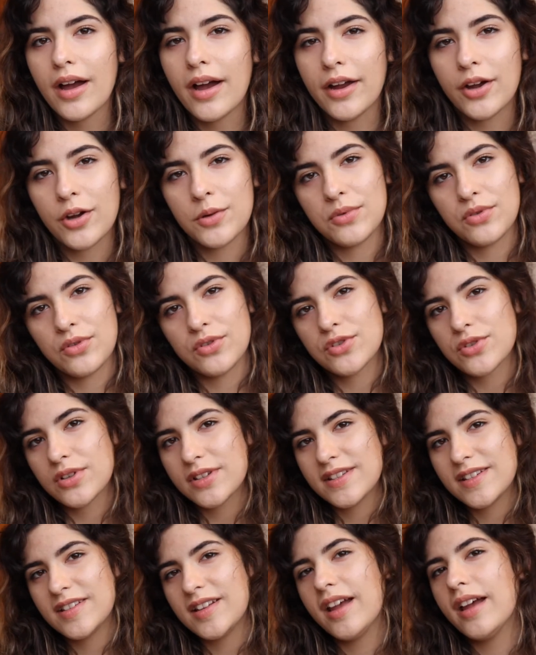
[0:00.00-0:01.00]
I hope you
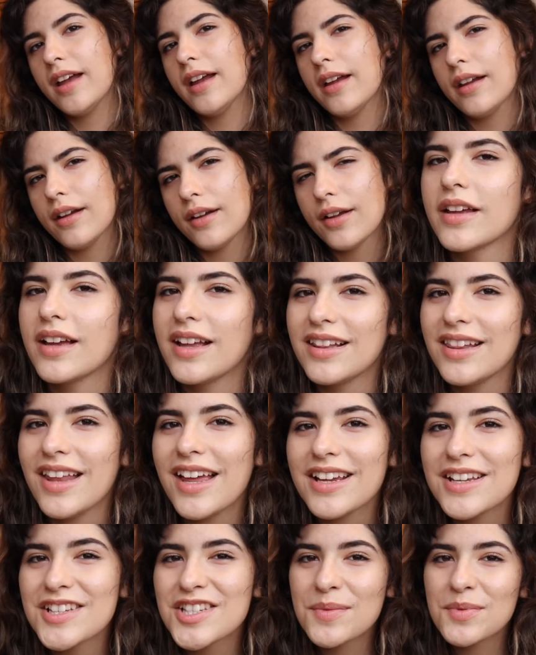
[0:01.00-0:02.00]
enjoyed today.
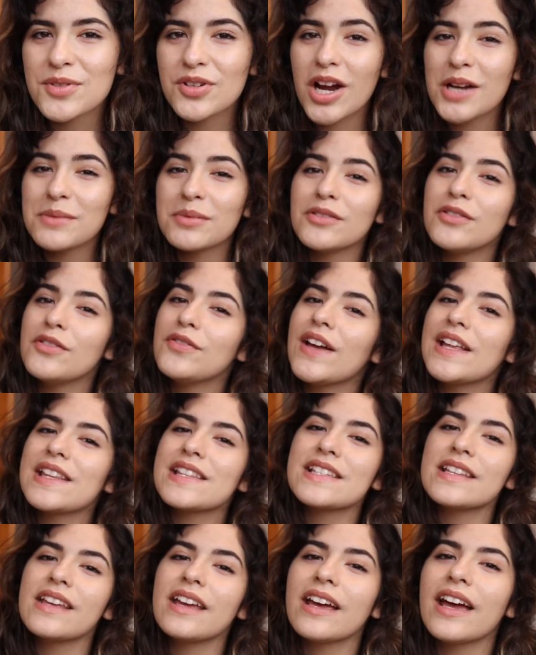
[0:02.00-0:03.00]
Like and subscribe if you
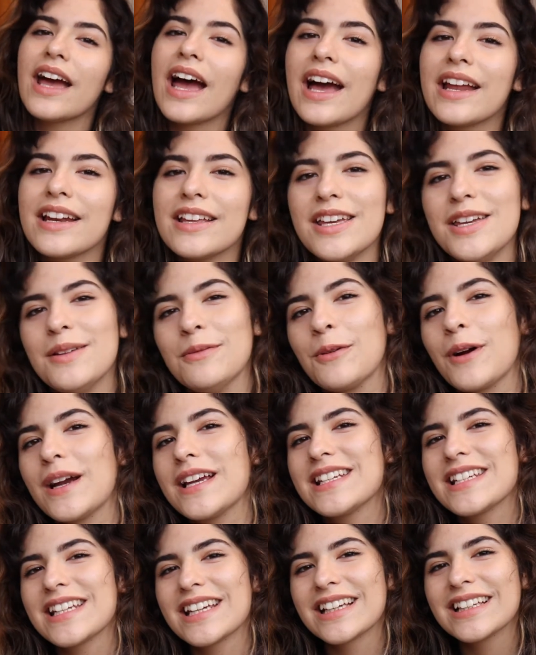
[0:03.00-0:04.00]
fancy it, and keep
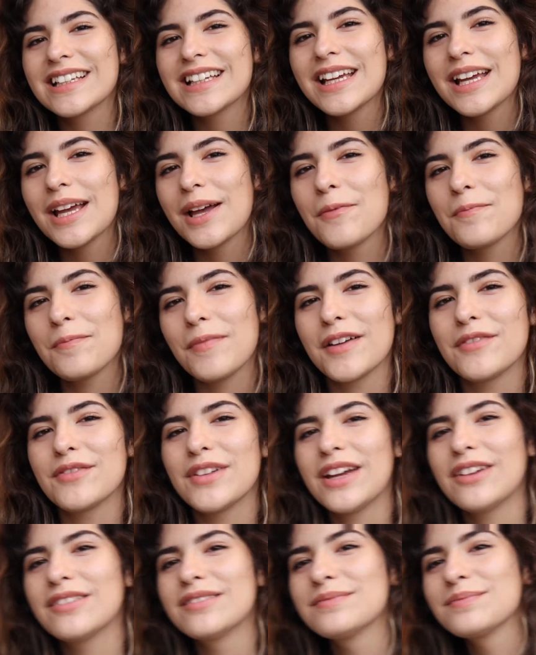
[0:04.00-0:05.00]
writing. Bye for
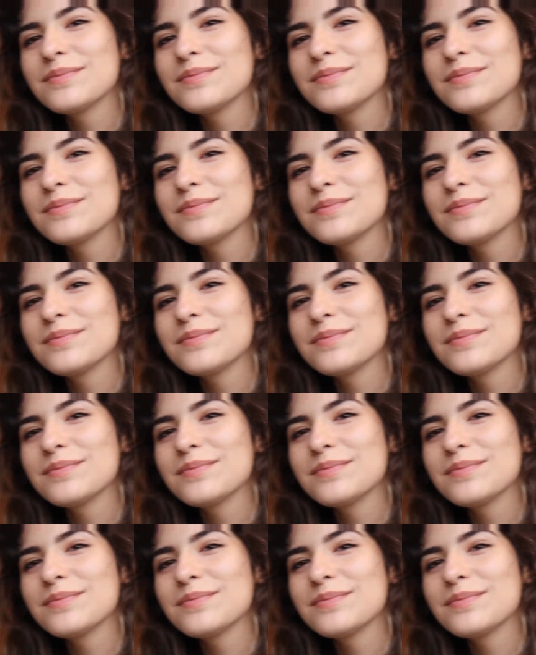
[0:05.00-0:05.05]
now.